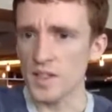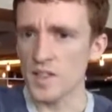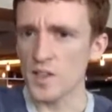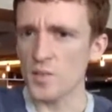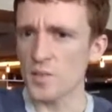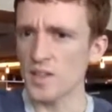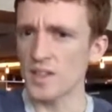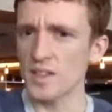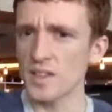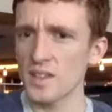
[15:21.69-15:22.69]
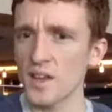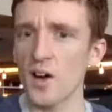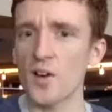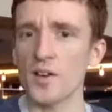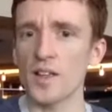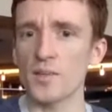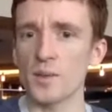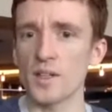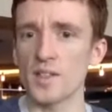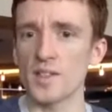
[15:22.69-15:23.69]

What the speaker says: Is there a mean? Oh yeah, the mean is.